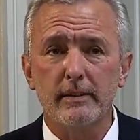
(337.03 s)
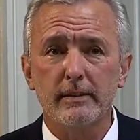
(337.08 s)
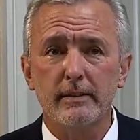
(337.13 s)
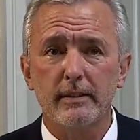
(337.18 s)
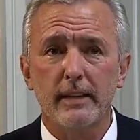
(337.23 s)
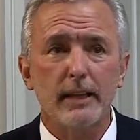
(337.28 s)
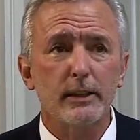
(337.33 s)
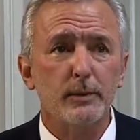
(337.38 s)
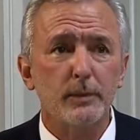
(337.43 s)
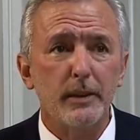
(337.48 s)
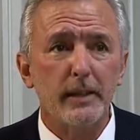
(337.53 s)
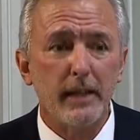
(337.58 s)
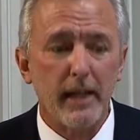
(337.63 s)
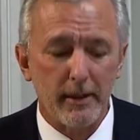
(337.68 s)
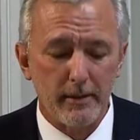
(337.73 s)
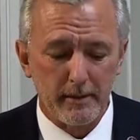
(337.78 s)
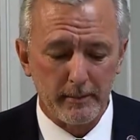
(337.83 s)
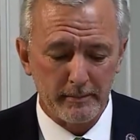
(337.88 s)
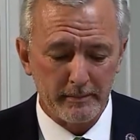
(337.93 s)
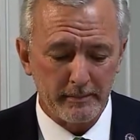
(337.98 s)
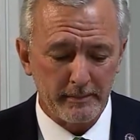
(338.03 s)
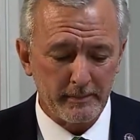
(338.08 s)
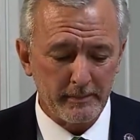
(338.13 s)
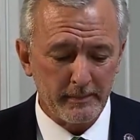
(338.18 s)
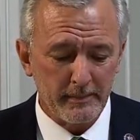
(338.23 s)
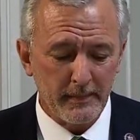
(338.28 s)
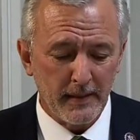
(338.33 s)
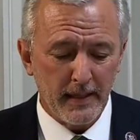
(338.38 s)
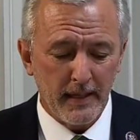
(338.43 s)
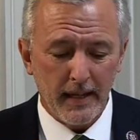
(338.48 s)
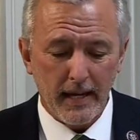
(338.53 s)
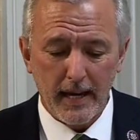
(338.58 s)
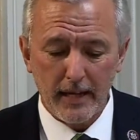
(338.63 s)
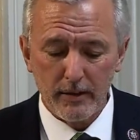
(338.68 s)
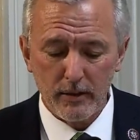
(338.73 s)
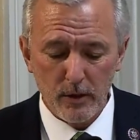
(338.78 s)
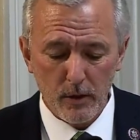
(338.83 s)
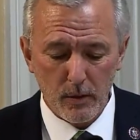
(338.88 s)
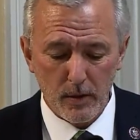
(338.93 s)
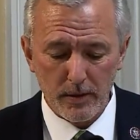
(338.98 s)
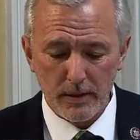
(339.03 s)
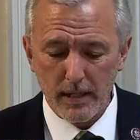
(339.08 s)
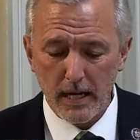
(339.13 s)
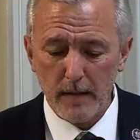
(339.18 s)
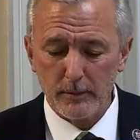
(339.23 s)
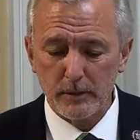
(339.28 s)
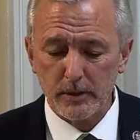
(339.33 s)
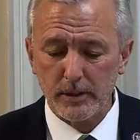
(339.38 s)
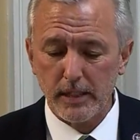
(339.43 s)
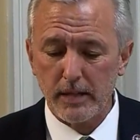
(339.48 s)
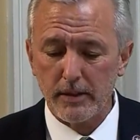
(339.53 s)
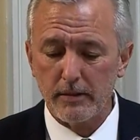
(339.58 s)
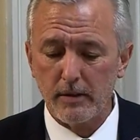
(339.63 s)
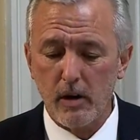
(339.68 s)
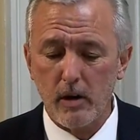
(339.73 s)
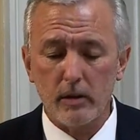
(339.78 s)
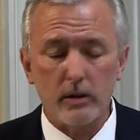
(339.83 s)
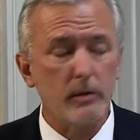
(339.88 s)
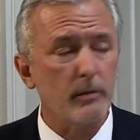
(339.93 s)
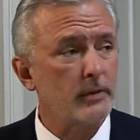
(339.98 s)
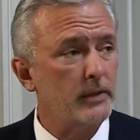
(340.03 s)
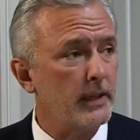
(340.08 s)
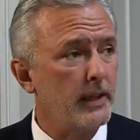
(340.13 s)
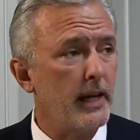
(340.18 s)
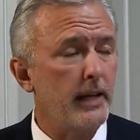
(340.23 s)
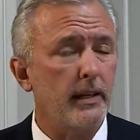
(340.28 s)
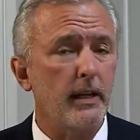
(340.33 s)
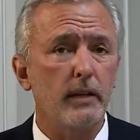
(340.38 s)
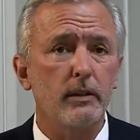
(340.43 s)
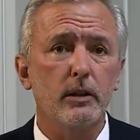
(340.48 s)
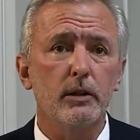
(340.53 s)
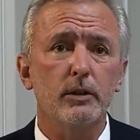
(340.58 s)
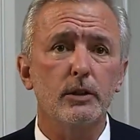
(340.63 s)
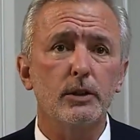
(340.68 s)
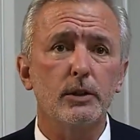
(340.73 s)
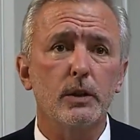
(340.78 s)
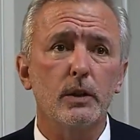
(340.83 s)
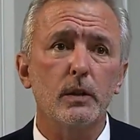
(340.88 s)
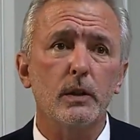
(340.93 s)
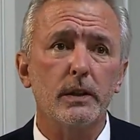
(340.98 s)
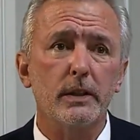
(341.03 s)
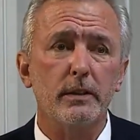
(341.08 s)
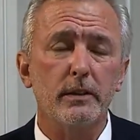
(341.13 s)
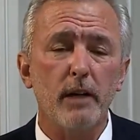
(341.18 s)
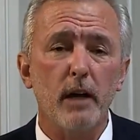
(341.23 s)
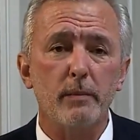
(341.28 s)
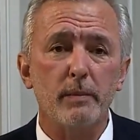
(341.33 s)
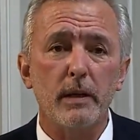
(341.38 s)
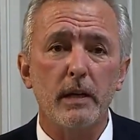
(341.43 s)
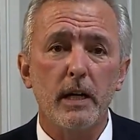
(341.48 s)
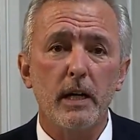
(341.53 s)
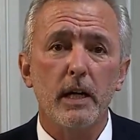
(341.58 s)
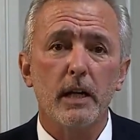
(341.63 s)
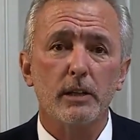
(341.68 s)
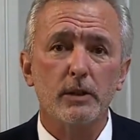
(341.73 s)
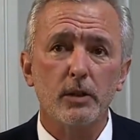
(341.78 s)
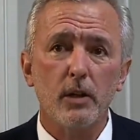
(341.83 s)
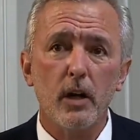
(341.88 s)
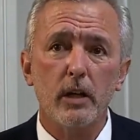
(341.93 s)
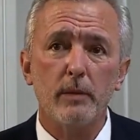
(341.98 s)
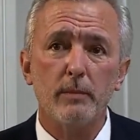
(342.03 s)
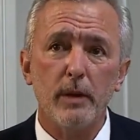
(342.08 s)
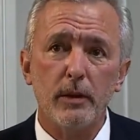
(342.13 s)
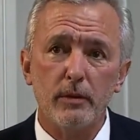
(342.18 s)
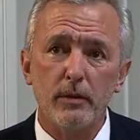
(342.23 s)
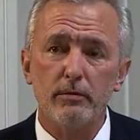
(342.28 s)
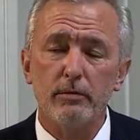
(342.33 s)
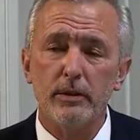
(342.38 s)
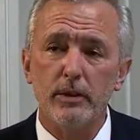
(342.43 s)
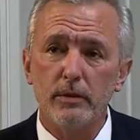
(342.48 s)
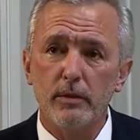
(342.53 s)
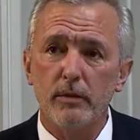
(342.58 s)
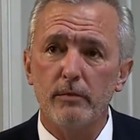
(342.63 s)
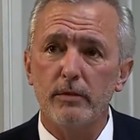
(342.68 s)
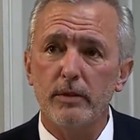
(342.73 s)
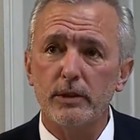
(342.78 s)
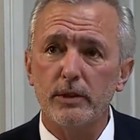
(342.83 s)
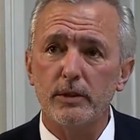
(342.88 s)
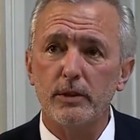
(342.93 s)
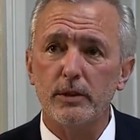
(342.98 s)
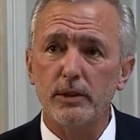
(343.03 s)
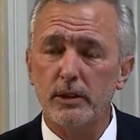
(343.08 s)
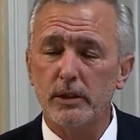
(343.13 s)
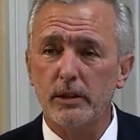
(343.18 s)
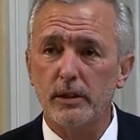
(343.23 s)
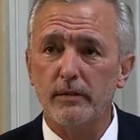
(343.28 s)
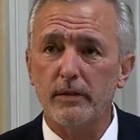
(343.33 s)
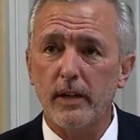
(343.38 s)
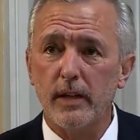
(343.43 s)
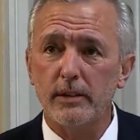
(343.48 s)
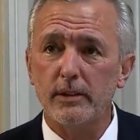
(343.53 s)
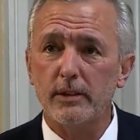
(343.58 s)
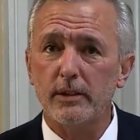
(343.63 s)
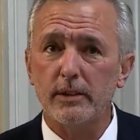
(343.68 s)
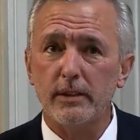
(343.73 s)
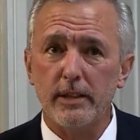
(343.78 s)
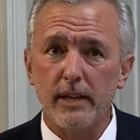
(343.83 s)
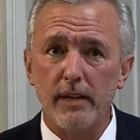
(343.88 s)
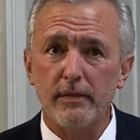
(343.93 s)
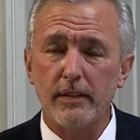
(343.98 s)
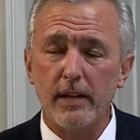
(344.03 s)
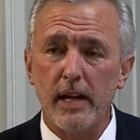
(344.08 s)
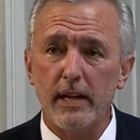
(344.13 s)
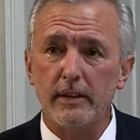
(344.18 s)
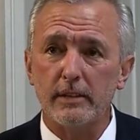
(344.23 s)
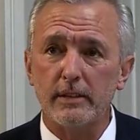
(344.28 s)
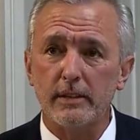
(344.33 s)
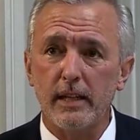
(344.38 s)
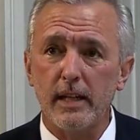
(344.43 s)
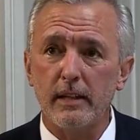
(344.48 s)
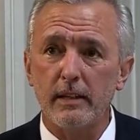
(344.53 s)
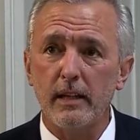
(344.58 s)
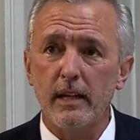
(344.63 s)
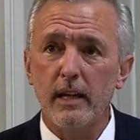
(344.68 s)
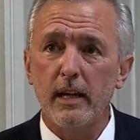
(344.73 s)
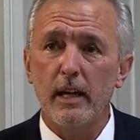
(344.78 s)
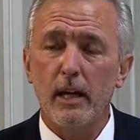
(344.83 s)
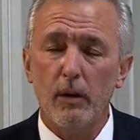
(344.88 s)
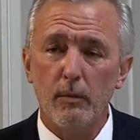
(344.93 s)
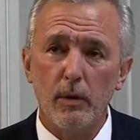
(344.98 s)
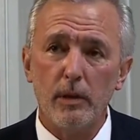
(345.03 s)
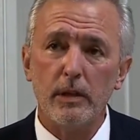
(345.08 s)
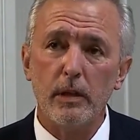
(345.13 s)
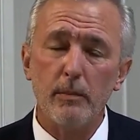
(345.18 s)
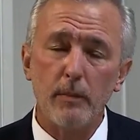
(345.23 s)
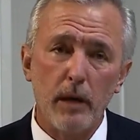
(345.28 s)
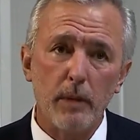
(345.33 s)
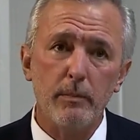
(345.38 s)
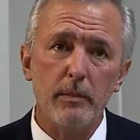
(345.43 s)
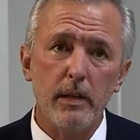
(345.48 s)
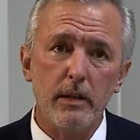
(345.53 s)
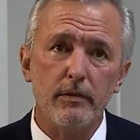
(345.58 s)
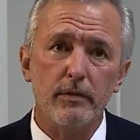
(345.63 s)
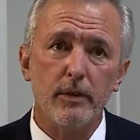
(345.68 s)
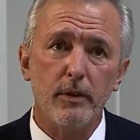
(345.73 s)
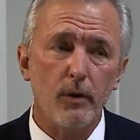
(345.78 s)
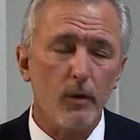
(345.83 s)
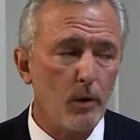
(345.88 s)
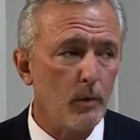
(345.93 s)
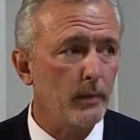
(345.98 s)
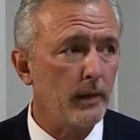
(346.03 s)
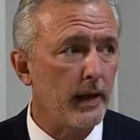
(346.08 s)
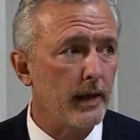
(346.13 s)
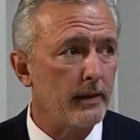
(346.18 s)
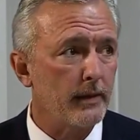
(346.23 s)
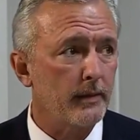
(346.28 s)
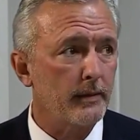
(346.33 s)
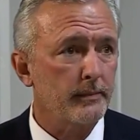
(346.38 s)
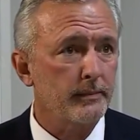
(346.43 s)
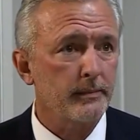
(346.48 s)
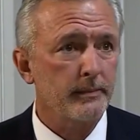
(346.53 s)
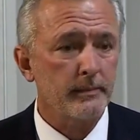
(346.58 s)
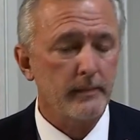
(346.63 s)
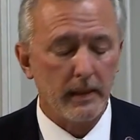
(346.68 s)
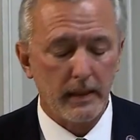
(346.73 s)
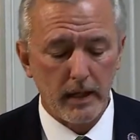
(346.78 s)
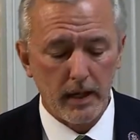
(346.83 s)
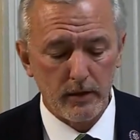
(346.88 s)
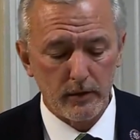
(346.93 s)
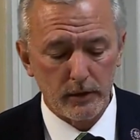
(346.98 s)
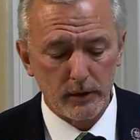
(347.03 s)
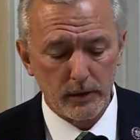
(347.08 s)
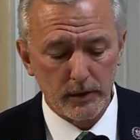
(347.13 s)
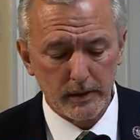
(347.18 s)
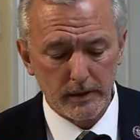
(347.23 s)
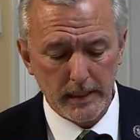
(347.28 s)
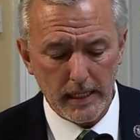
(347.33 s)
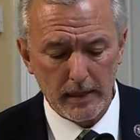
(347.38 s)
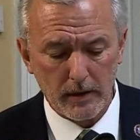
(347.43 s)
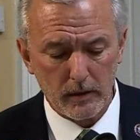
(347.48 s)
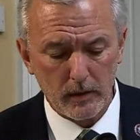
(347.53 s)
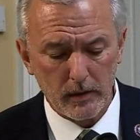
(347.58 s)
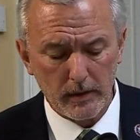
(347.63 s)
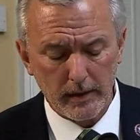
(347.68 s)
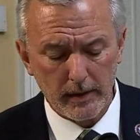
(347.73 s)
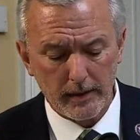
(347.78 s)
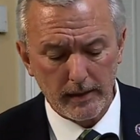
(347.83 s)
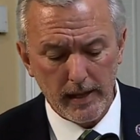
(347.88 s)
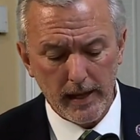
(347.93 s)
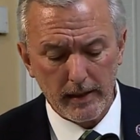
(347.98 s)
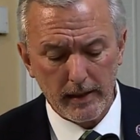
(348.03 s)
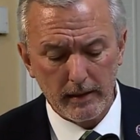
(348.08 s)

Last weekend. And the New York Times just had an article today, and I urge you to look it up, talking about the resurgence of ISIS in Afghanistan and what that might mean for the homeland. And I urge you to take a look at that.